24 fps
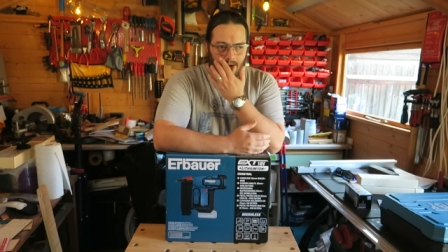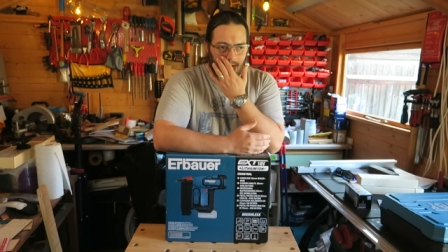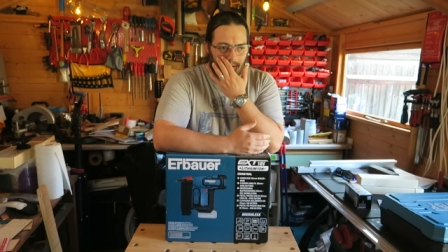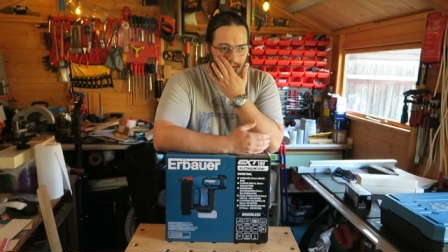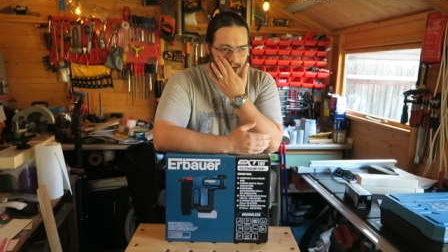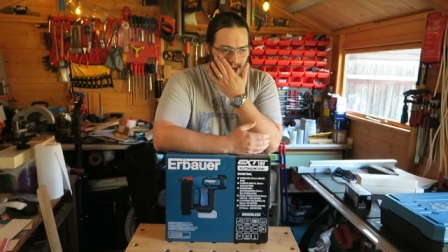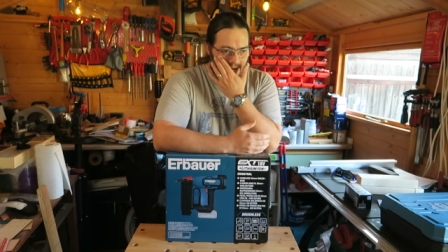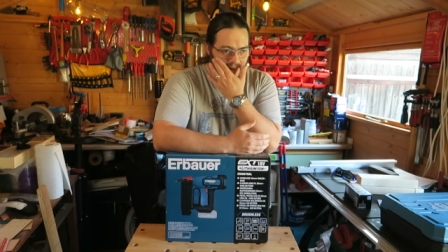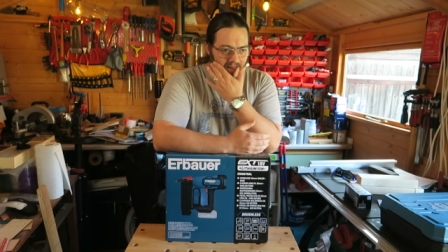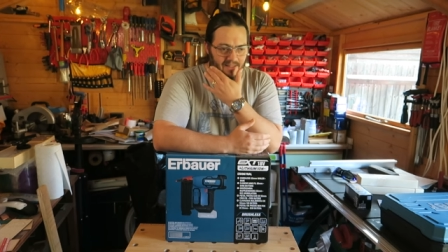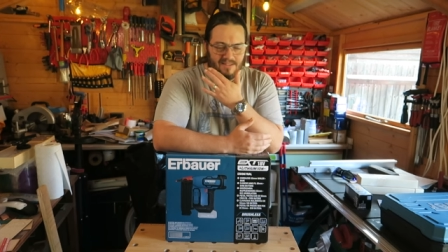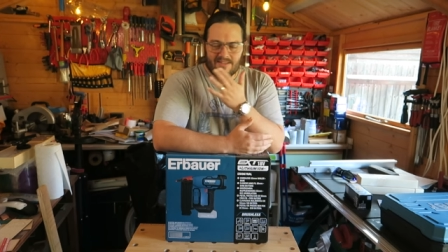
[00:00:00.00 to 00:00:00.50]

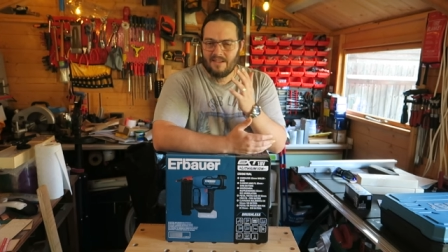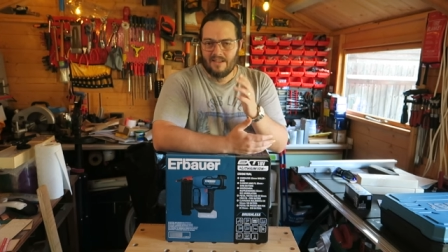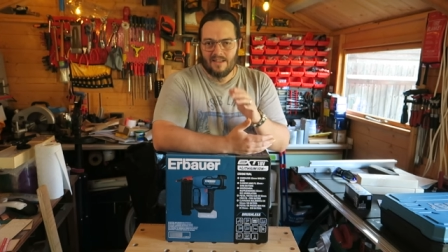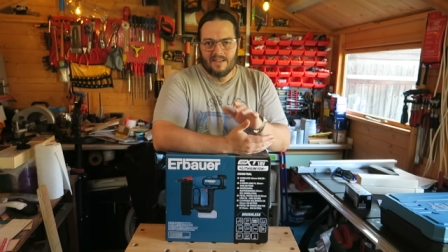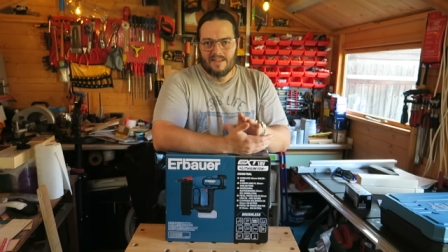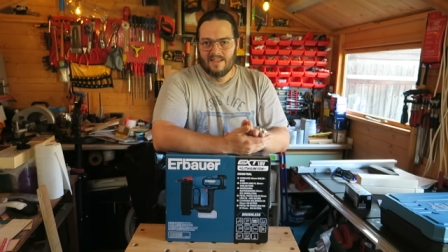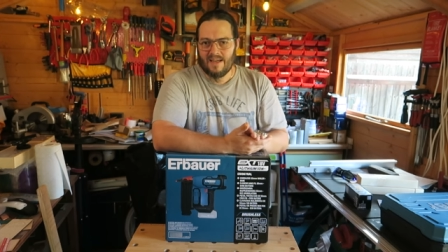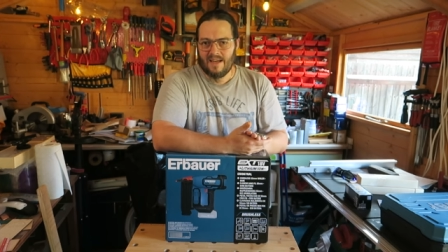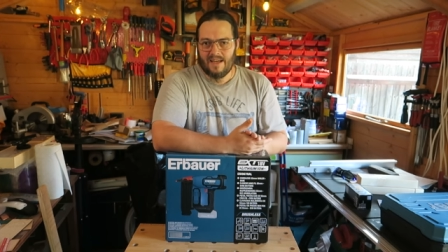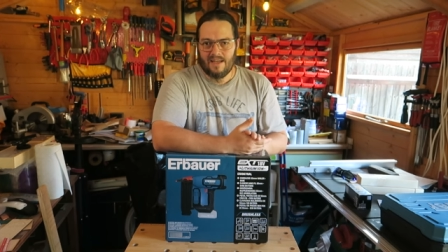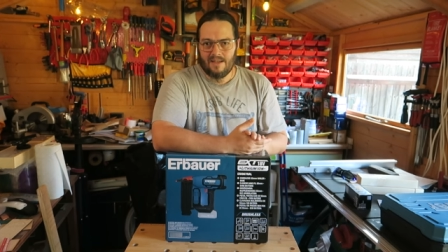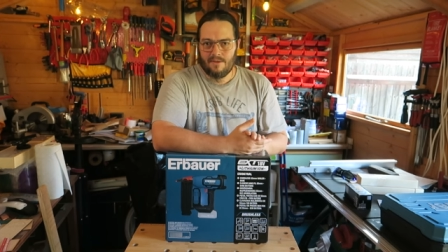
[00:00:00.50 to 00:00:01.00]
I mean, that's going
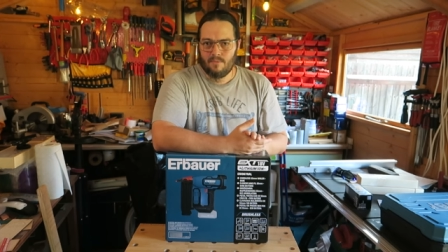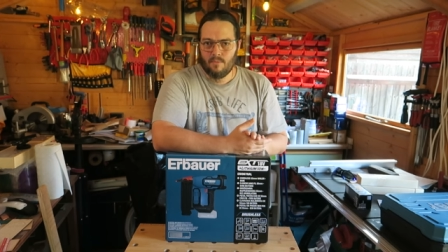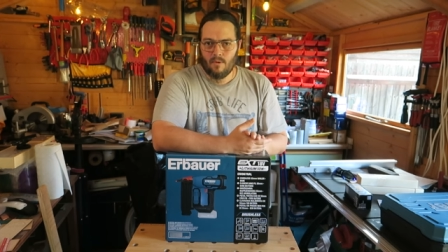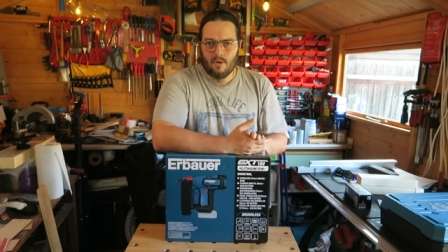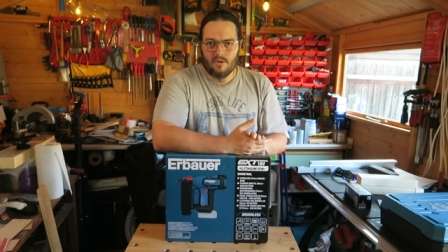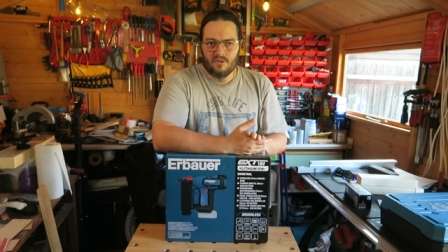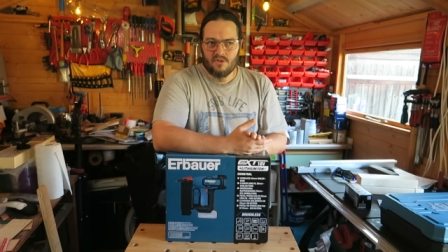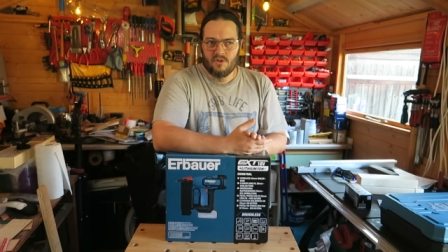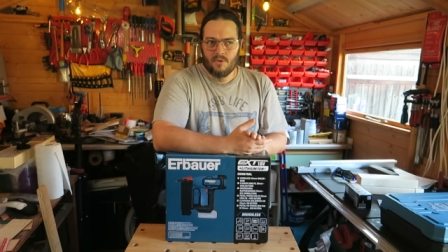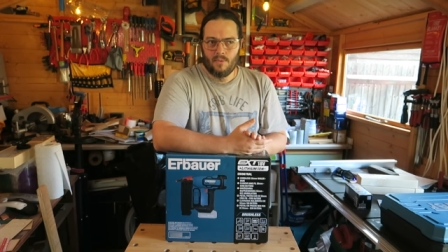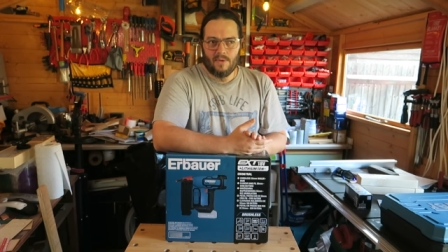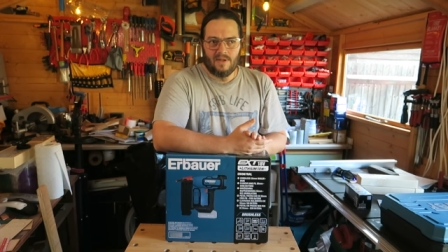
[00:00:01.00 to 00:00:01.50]
to take,
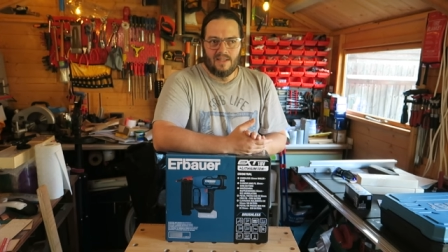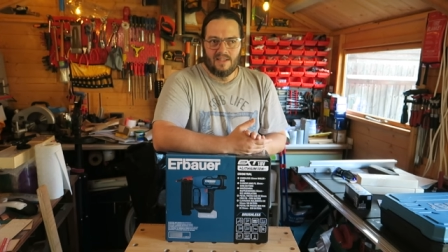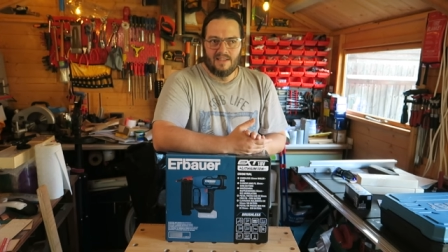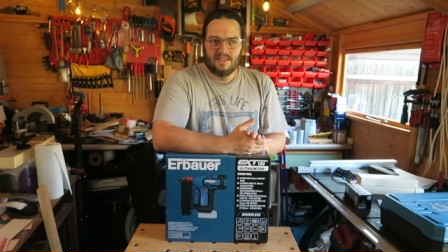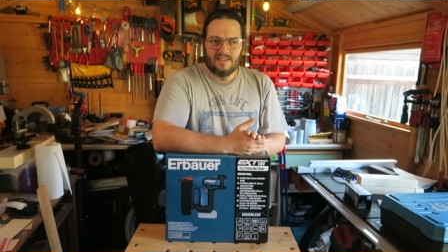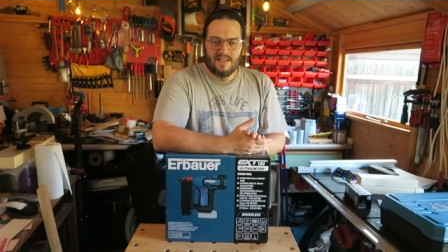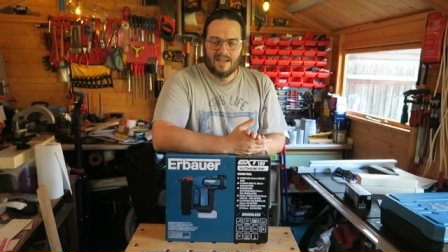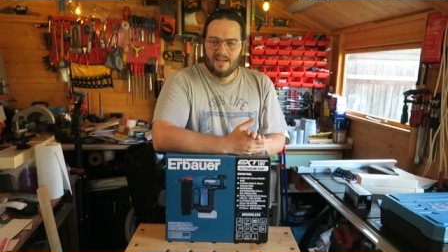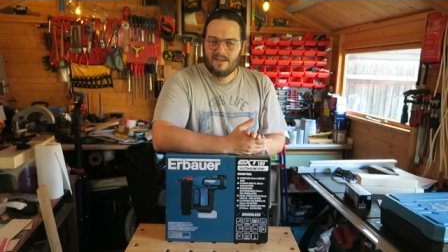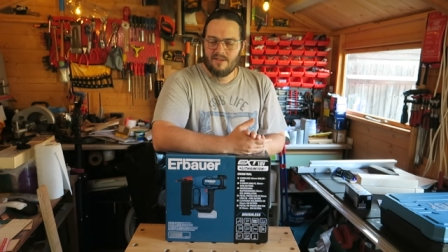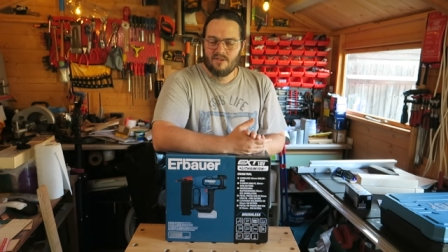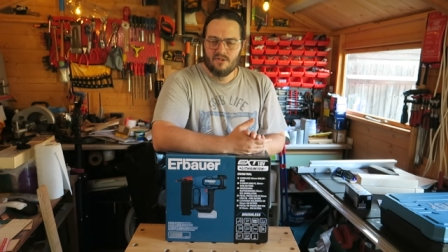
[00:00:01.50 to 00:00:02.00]
what, 20
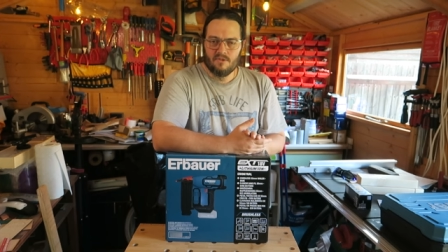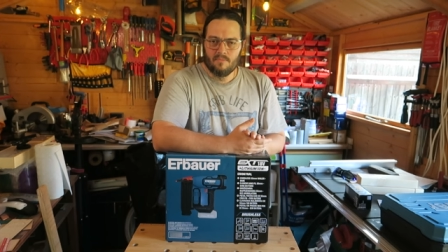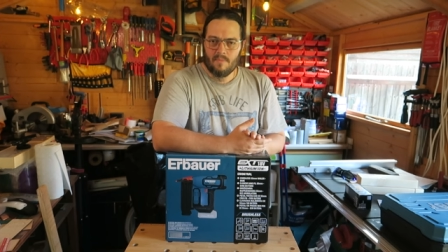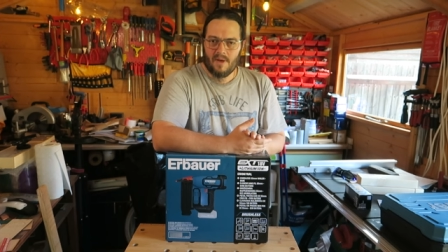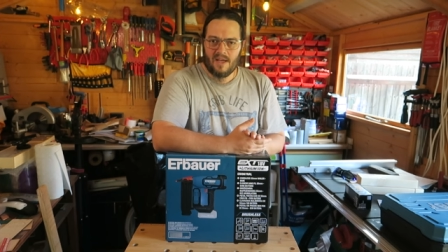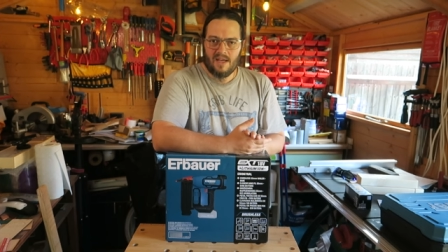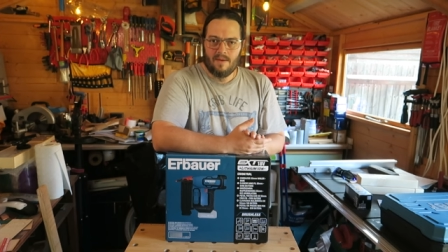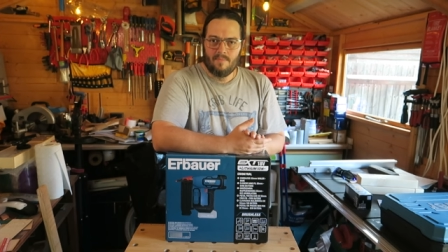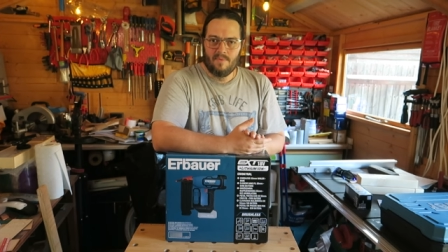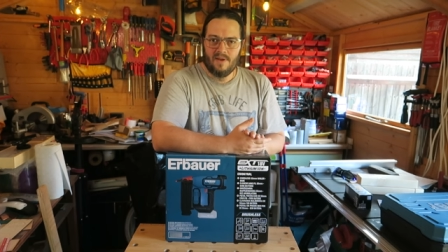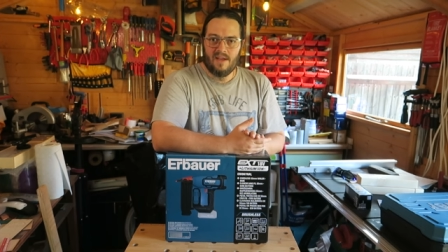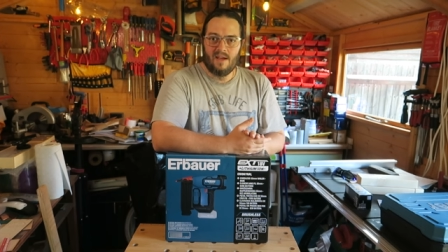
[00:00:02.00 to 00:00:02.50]
seconds
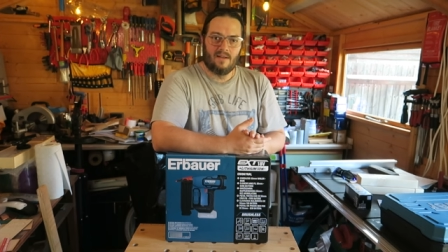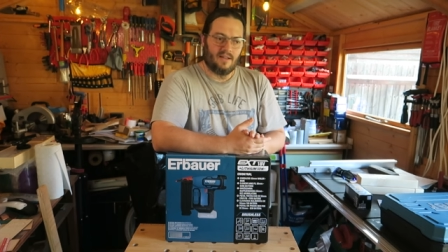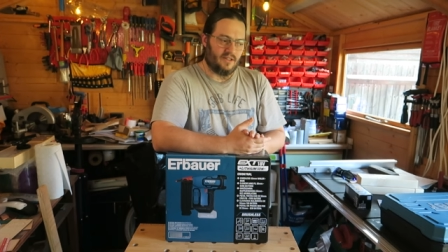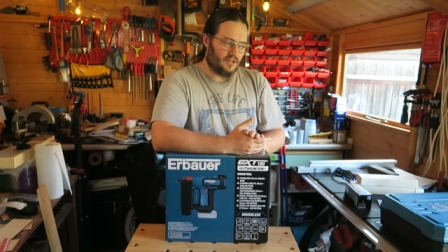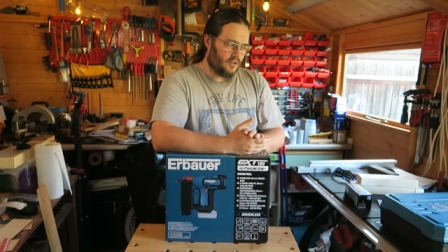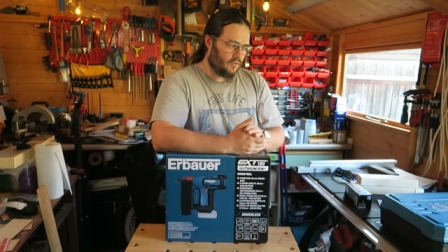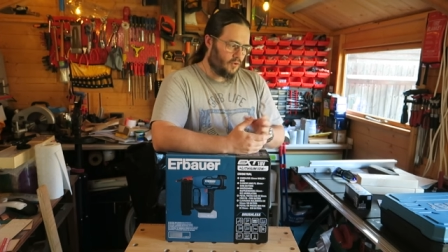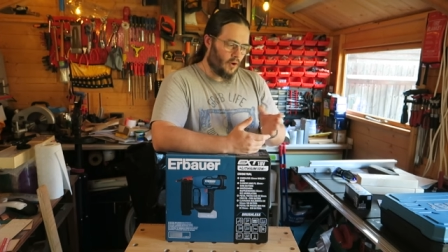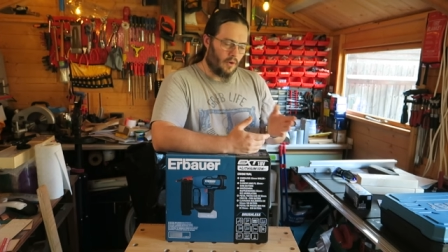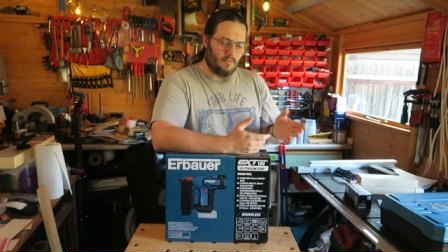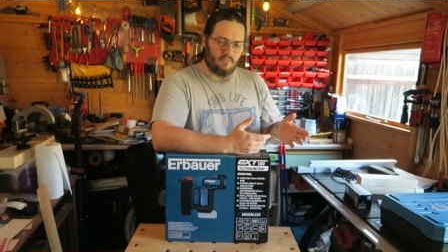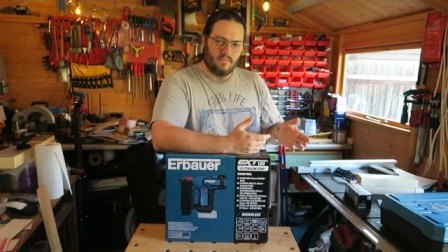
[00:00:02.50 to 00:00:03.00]
maybe?
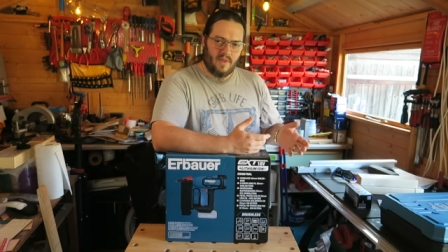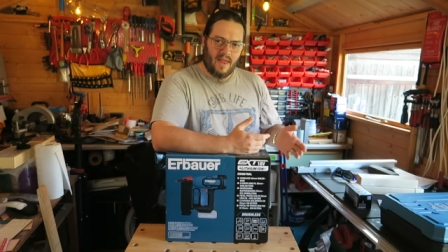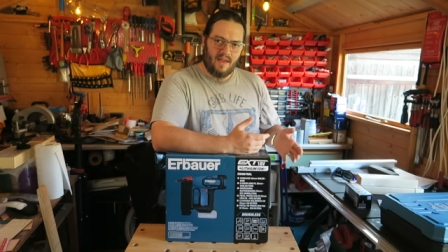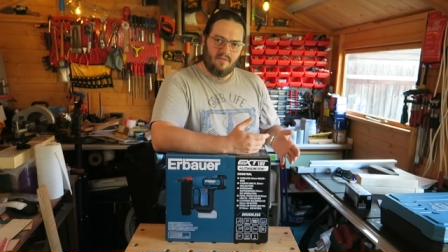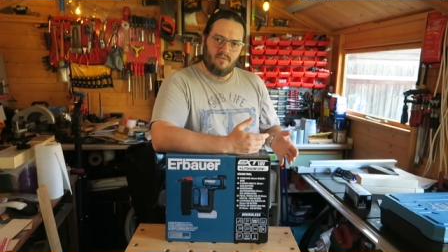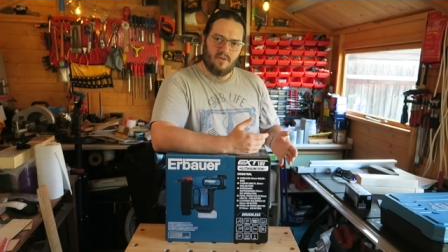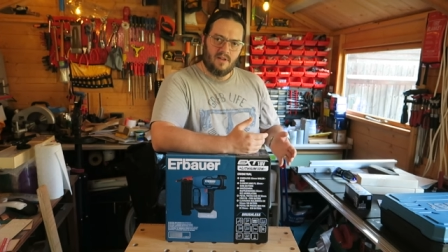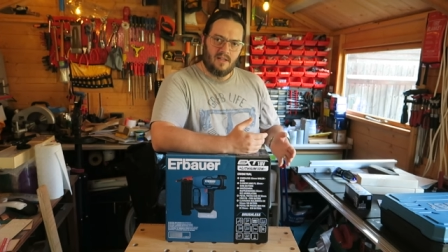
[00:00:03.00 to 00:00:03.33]
Unless you've got them there